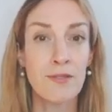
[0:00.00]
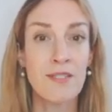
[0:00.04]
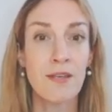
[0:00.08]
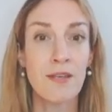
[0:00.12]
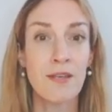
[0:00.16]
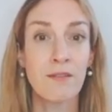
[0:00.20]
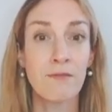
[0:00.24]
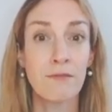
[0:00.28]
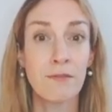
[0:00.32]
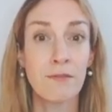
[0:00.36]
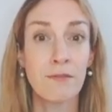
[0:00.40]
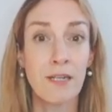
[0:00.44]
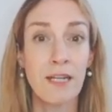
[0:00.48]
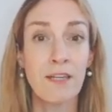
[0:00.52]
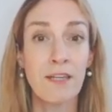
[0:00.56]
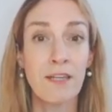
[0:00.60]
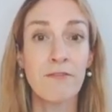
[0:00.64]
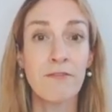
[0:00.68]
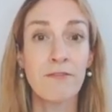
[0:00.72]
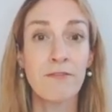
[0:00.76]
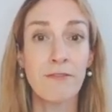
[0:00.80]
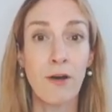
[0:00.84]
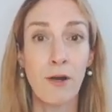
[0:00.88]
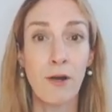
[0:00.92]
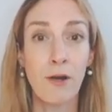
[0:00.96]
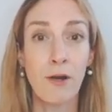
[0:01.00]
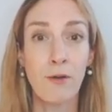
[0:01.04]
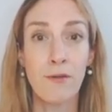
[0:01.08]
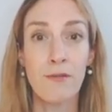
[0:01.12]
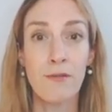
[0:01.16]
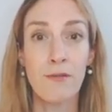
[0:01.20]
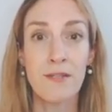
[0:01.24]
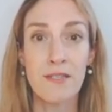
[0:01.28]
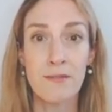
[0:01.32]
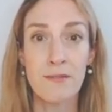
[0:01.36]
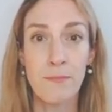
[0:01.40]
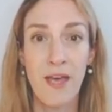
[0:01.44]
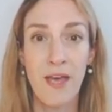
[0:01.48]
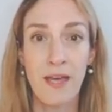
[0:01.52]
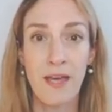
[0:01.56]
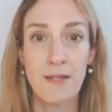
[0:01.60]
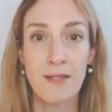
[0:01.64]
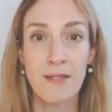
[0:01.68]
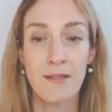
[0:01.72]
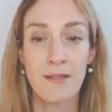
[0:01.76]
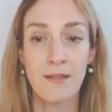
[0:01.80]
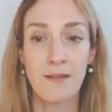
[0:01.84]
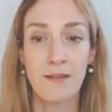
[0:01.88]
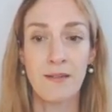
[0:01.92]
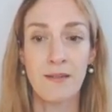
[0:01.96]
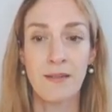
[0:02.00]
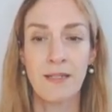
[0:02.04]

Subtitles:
really follow this pattern.